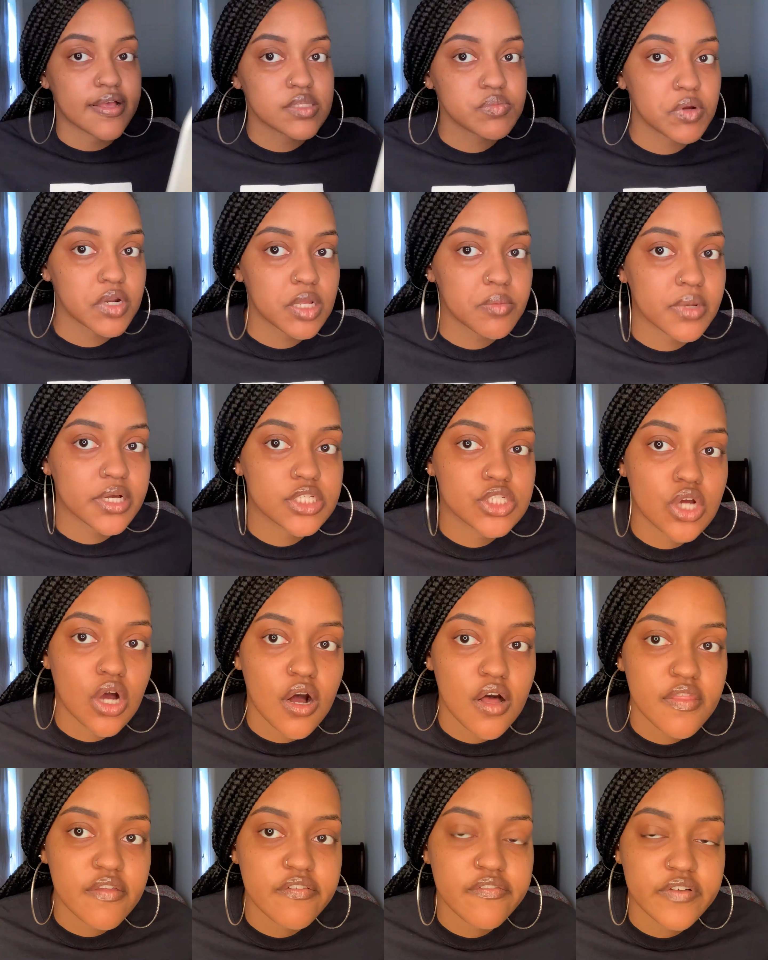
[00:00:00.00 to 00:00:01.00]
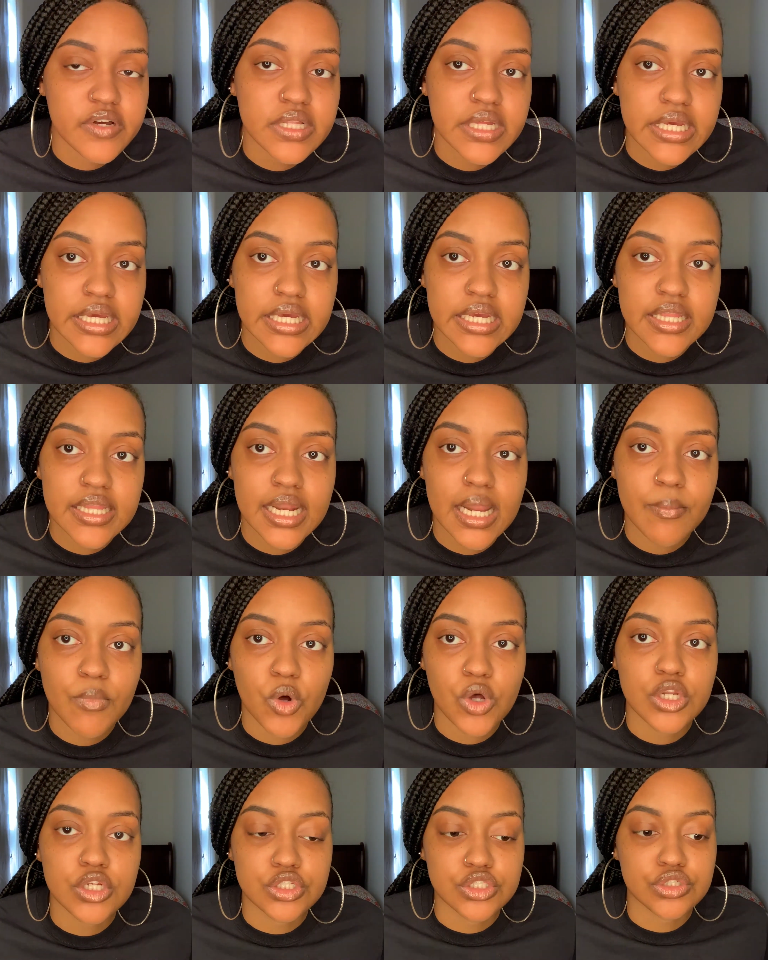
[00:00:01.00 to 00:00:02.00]
pretty much all the filling in that I'm
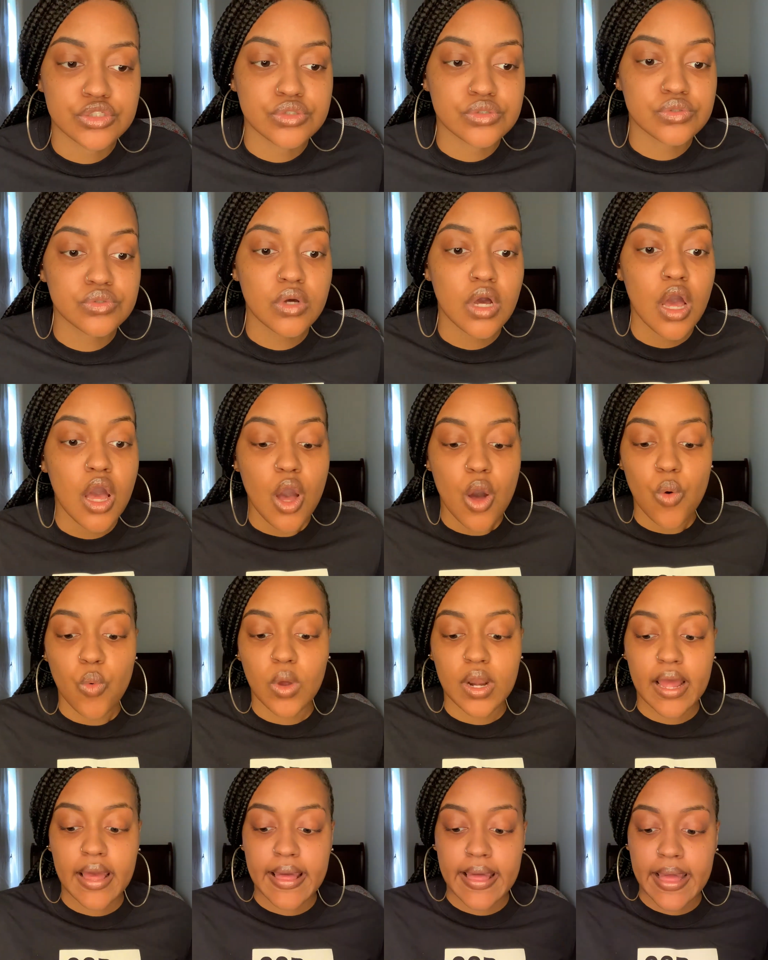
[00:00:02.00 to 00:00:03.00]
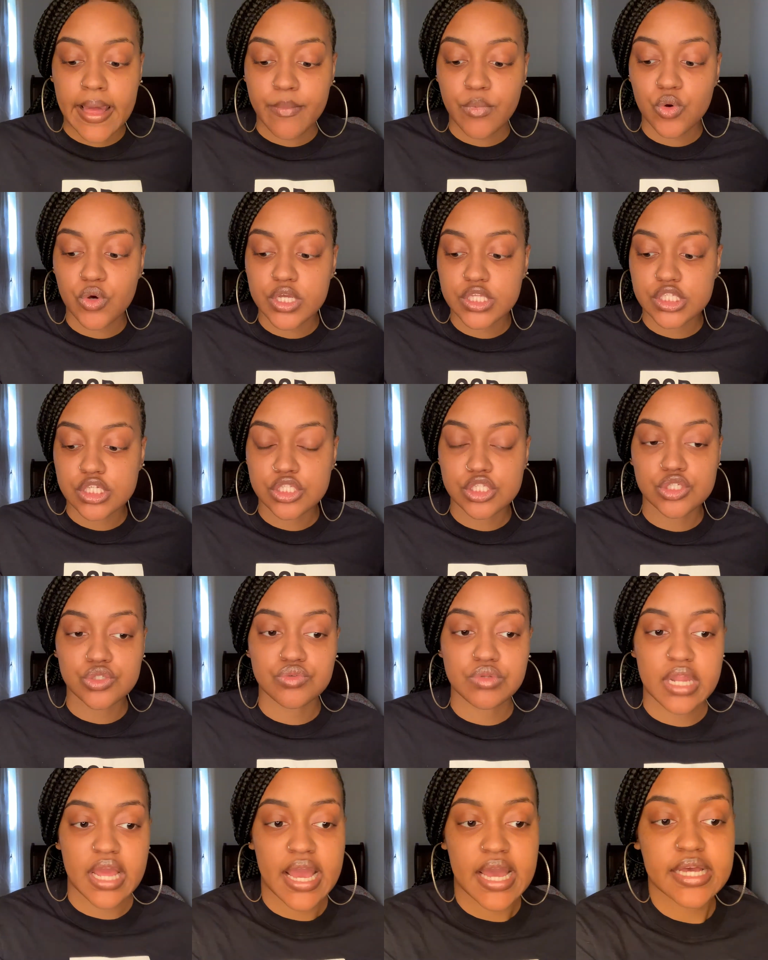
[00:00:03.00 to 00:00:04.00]
going to do. What I am going to do
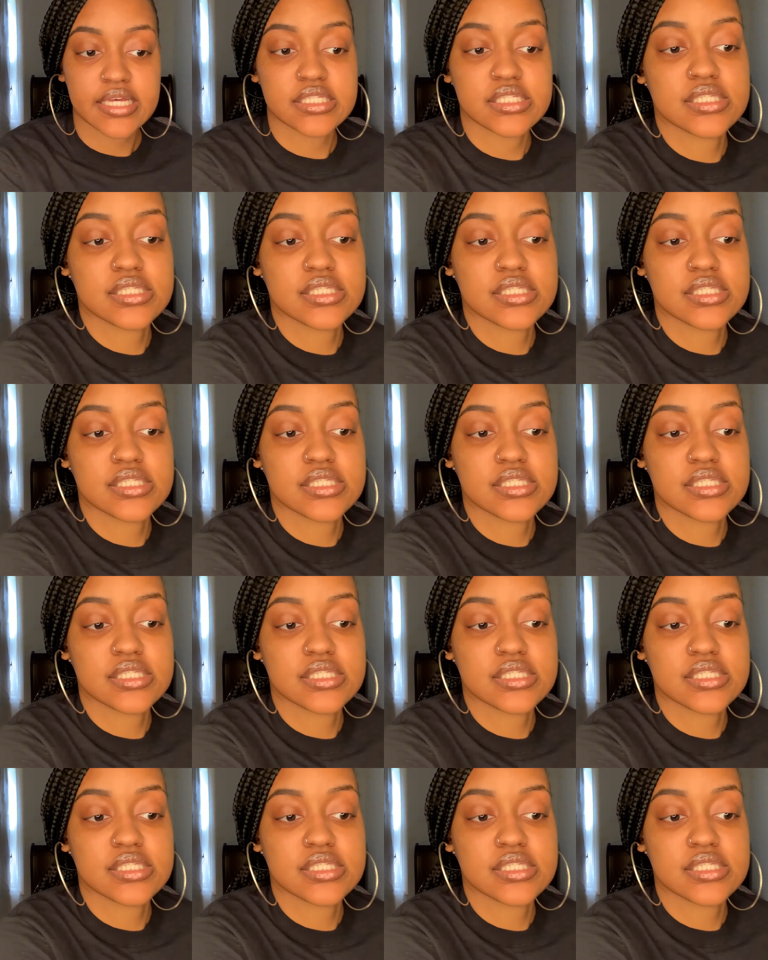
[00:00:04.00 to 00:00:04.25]
next